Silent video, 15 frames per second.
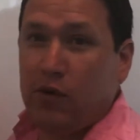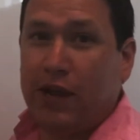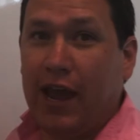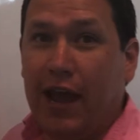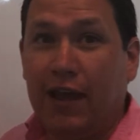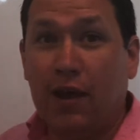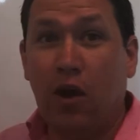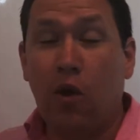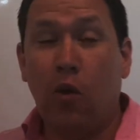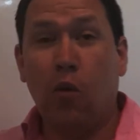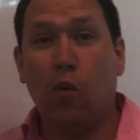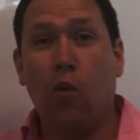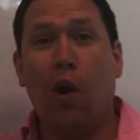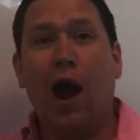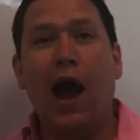okay,
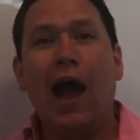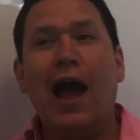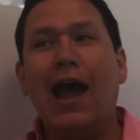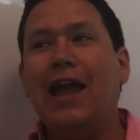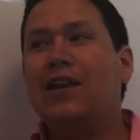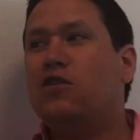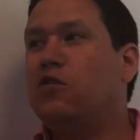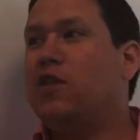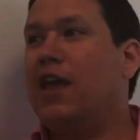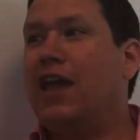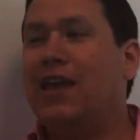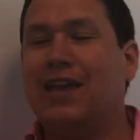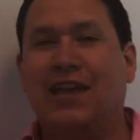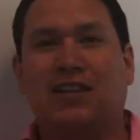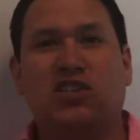why do
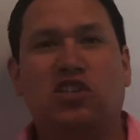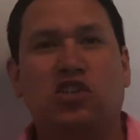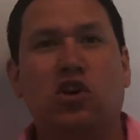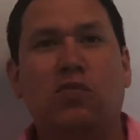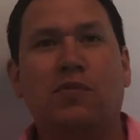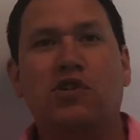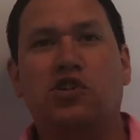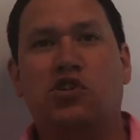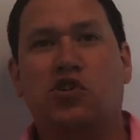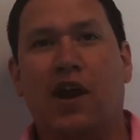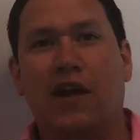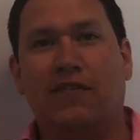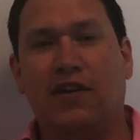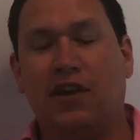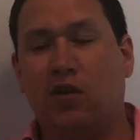they get so much
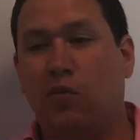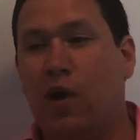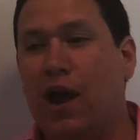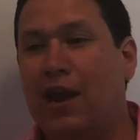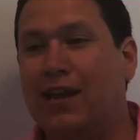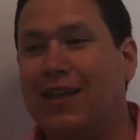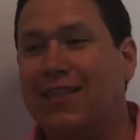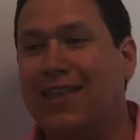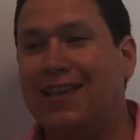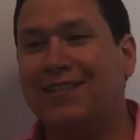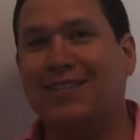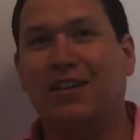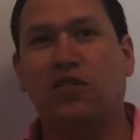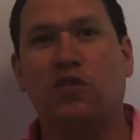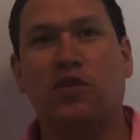traffic and why can they
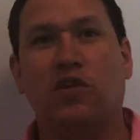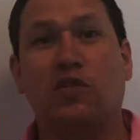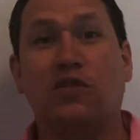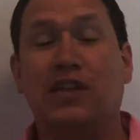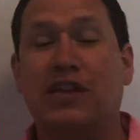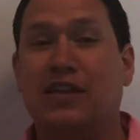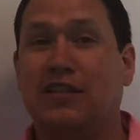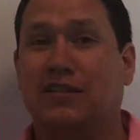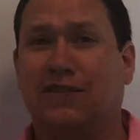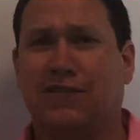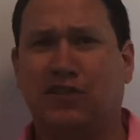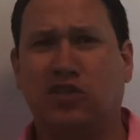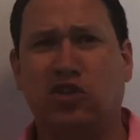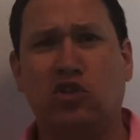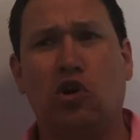sell their leads
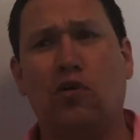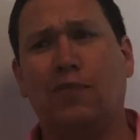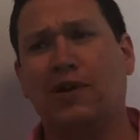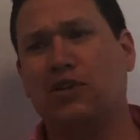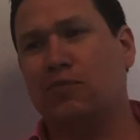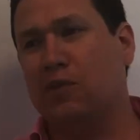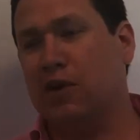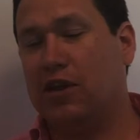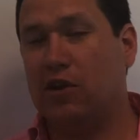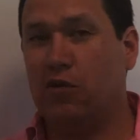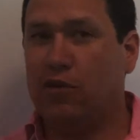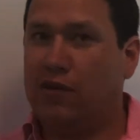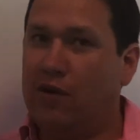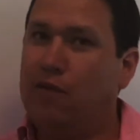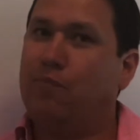for so much money
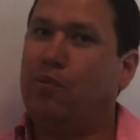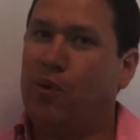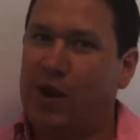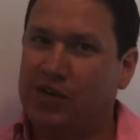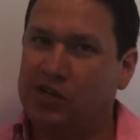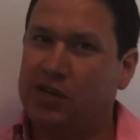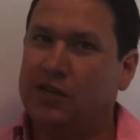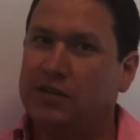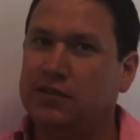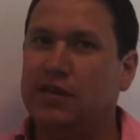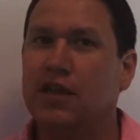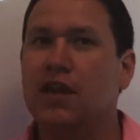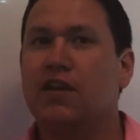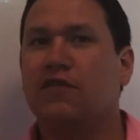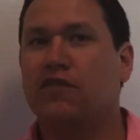or their
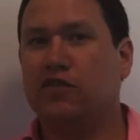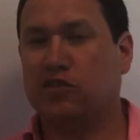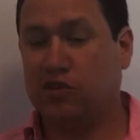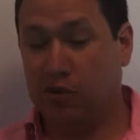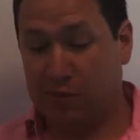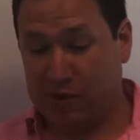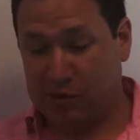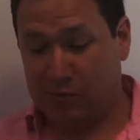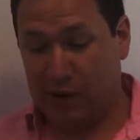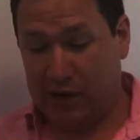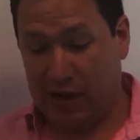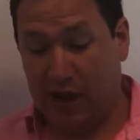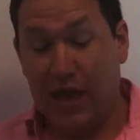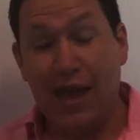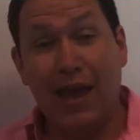impressions for so much
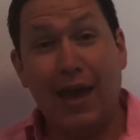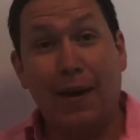money